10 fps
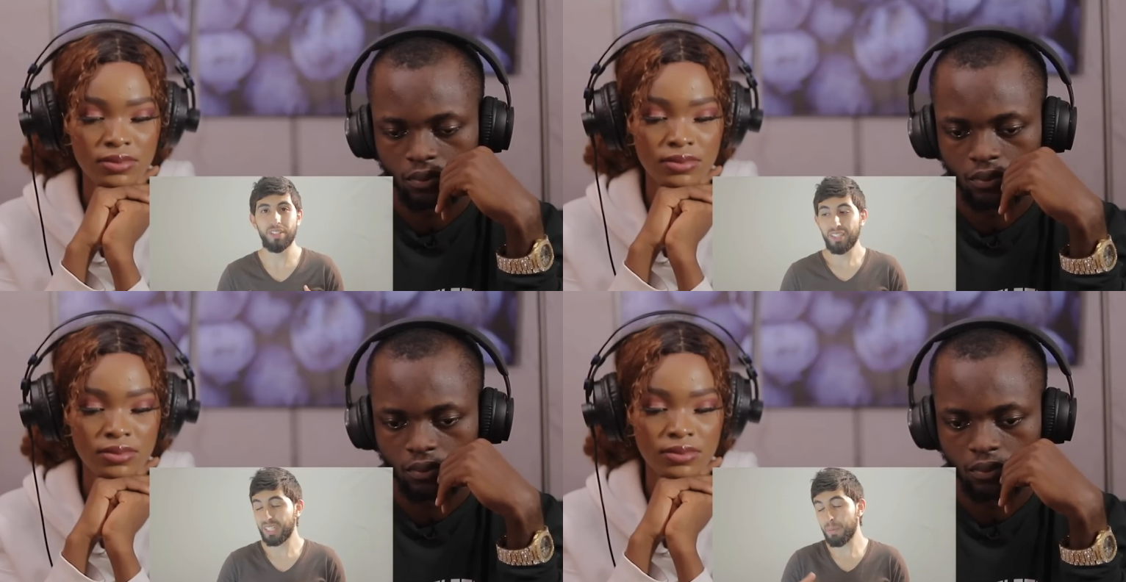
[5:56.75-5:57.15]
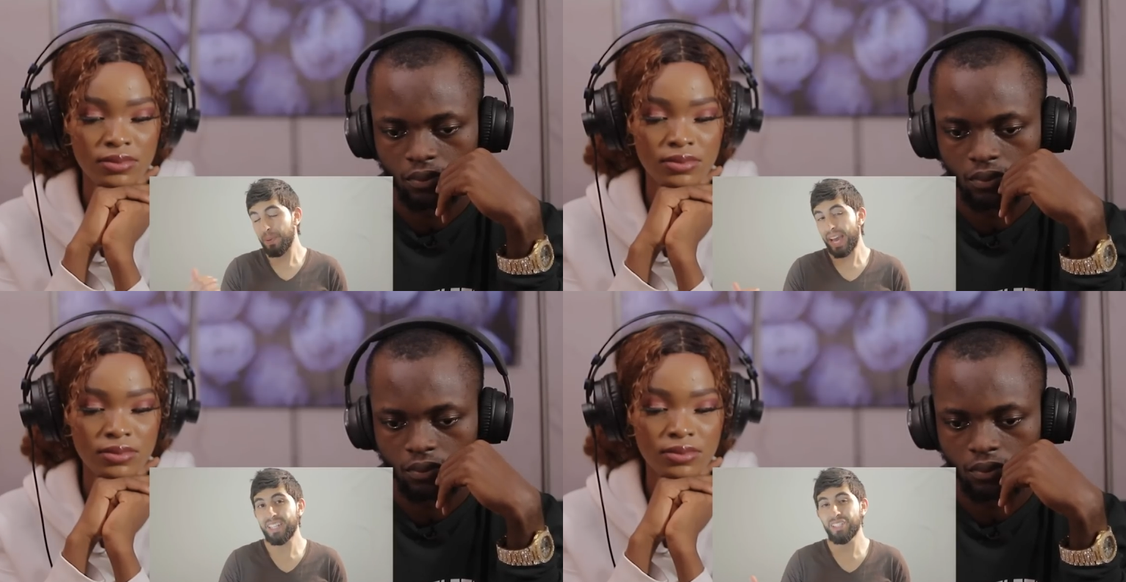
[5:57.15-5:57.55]
Speaker 1: The
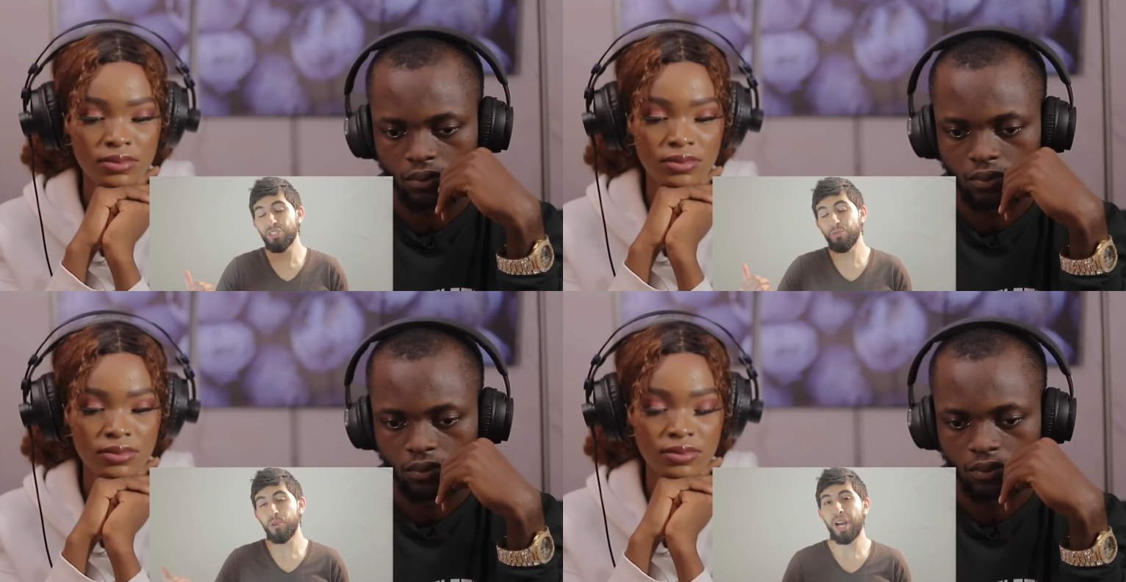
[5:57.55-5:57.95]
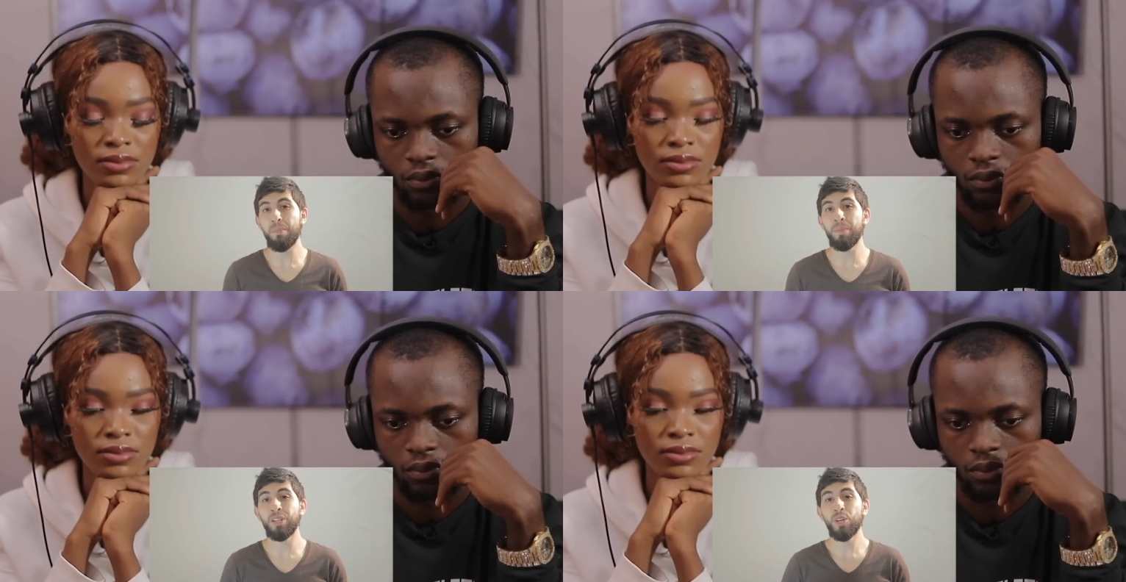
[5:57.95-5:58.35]
companions of
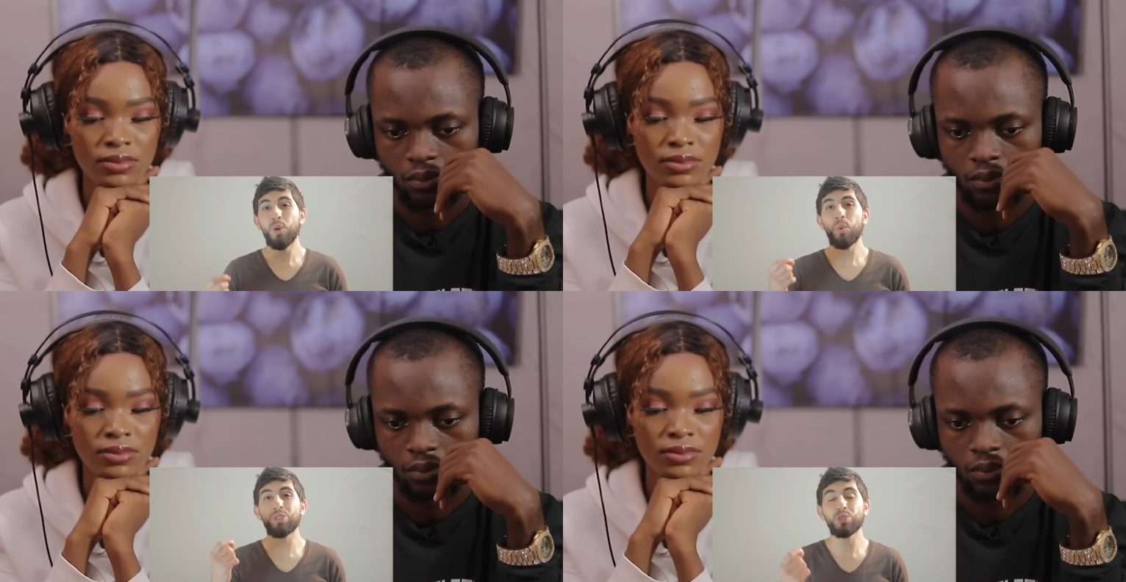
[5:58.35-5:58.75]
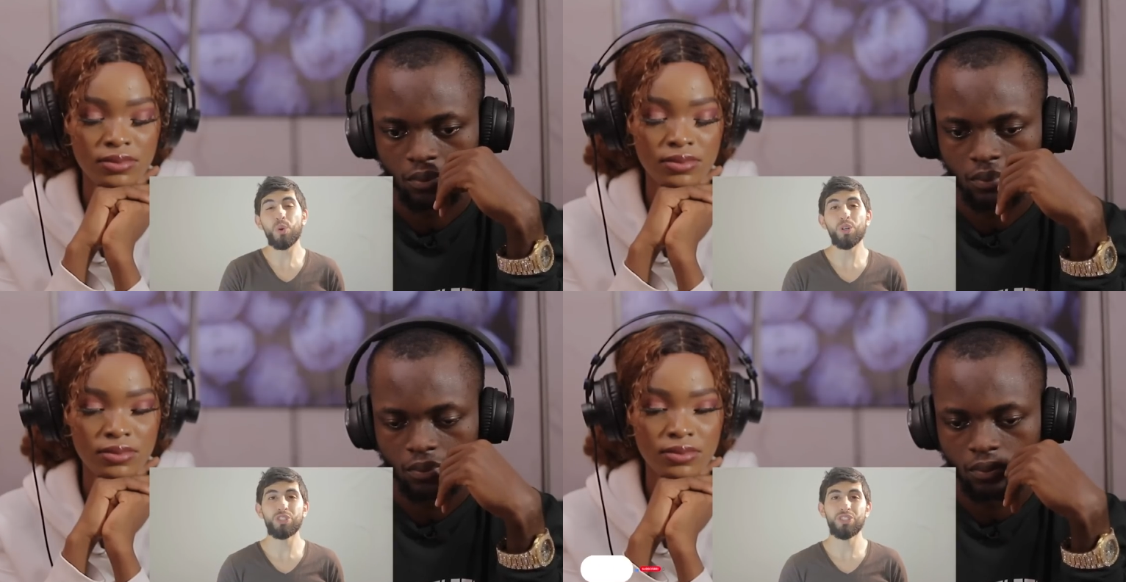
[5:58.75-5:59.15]
Muhammad were
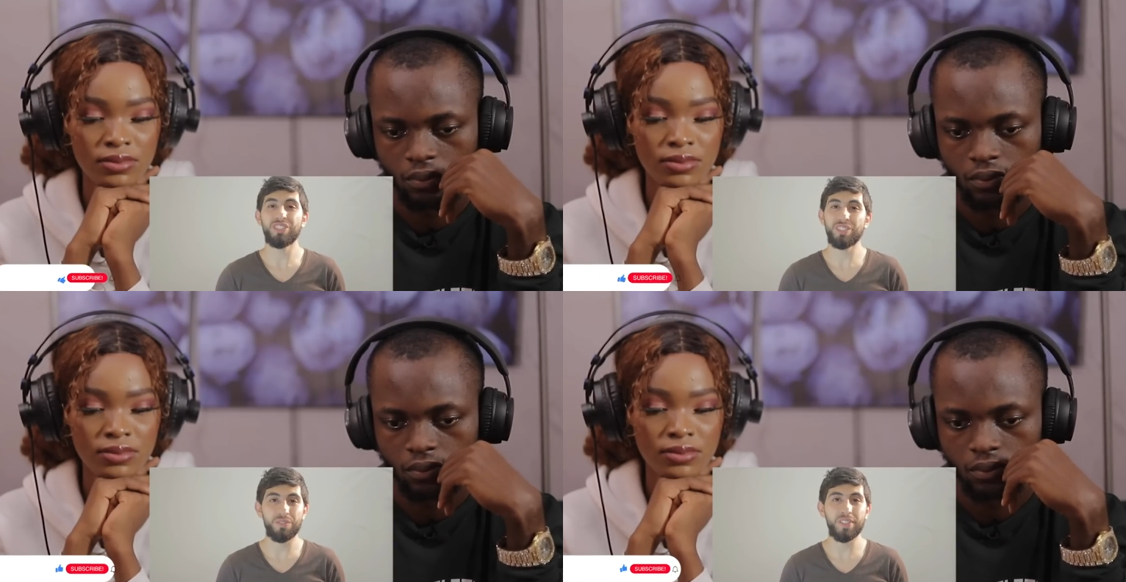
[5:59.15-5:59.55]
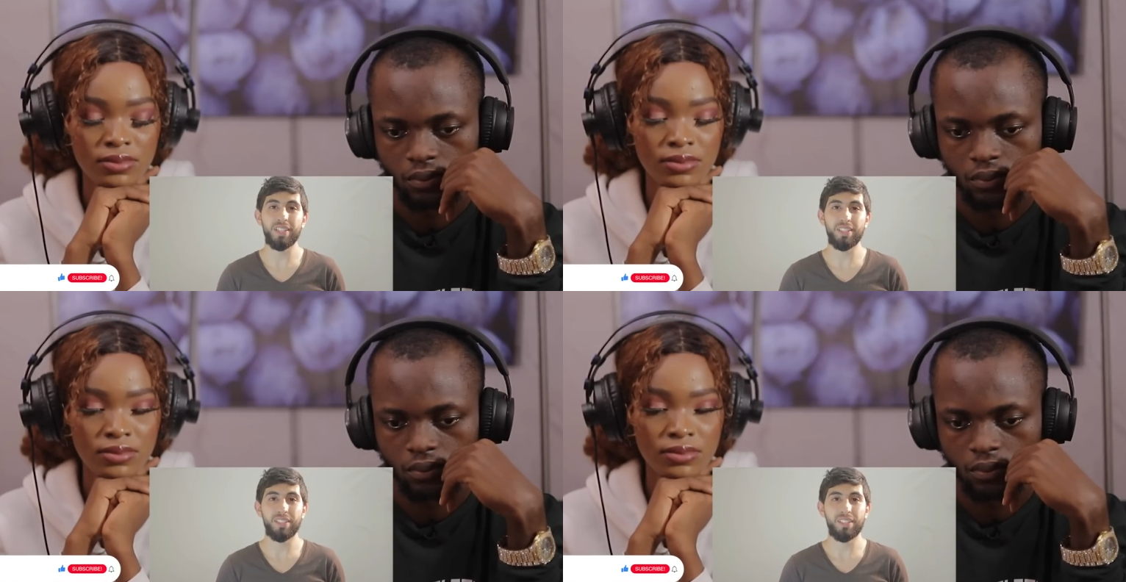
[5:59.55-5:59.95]
tortured
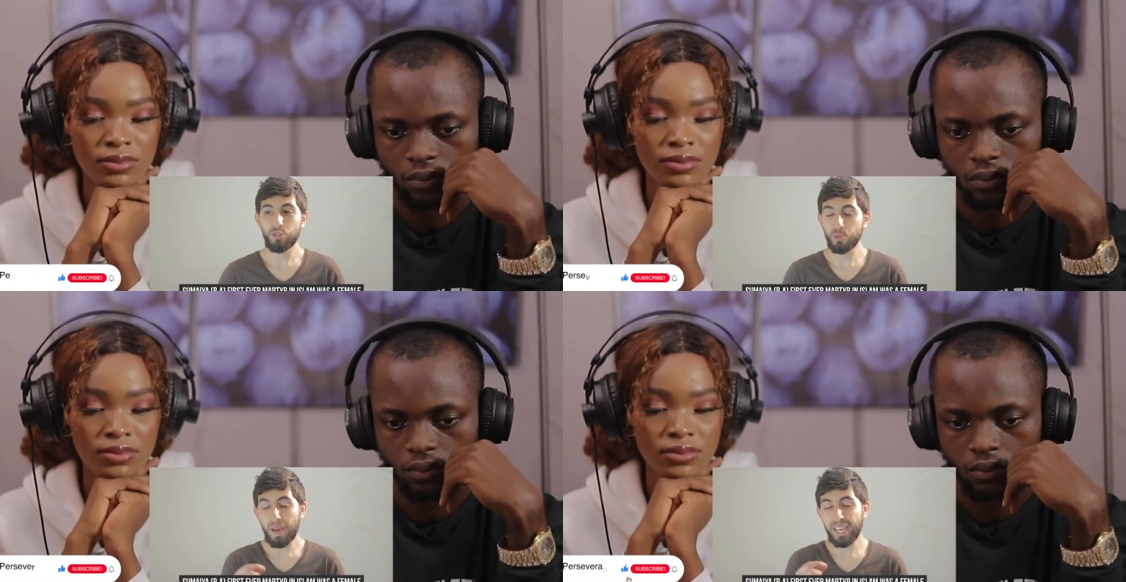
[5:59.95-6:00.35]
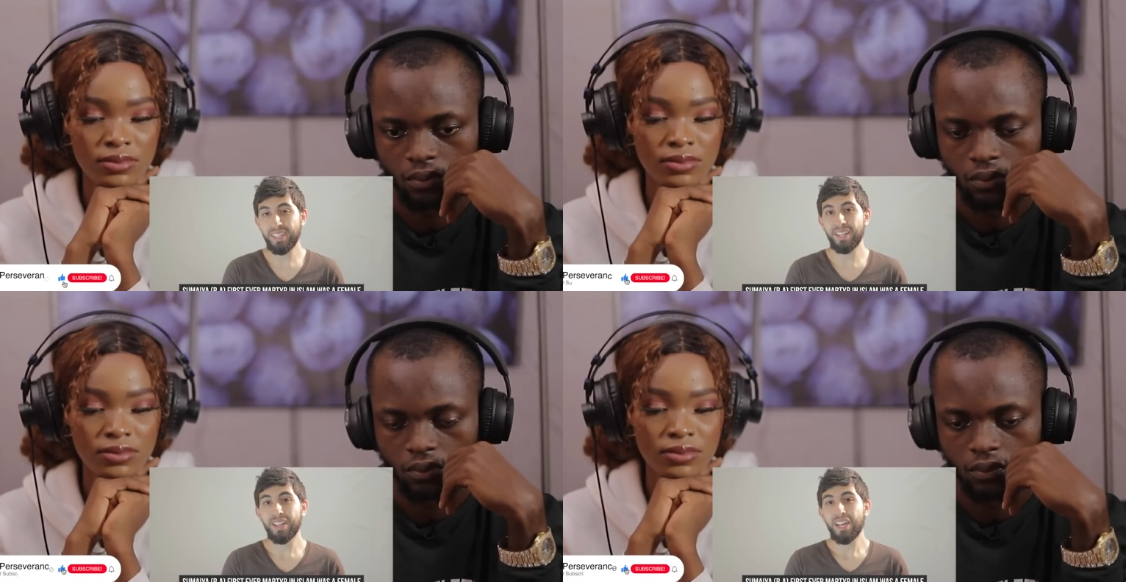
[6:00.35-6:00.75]
severely.
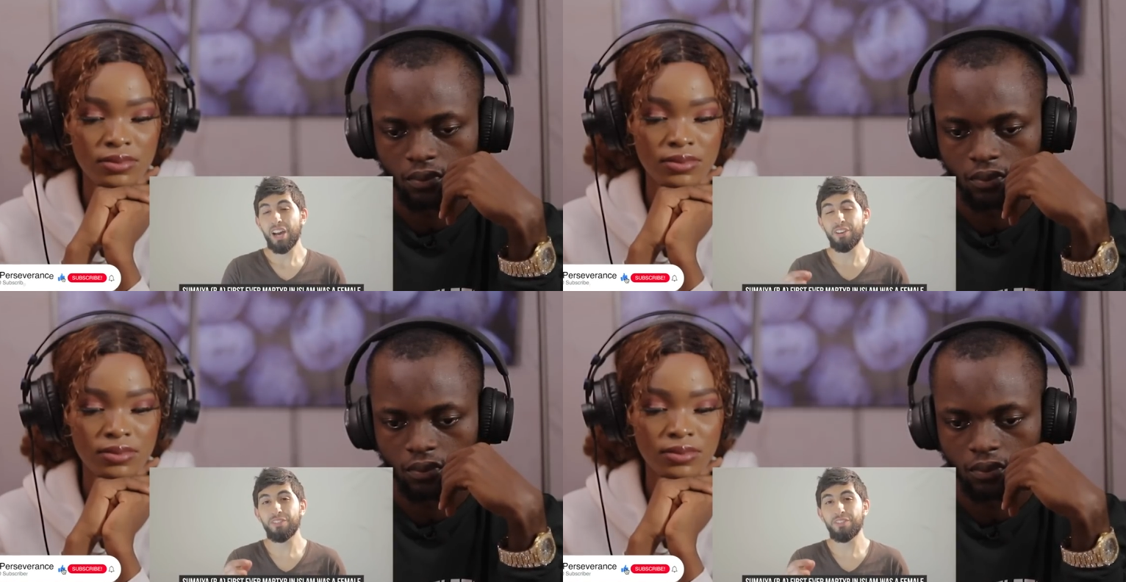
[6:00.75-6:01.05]
Sumayya, a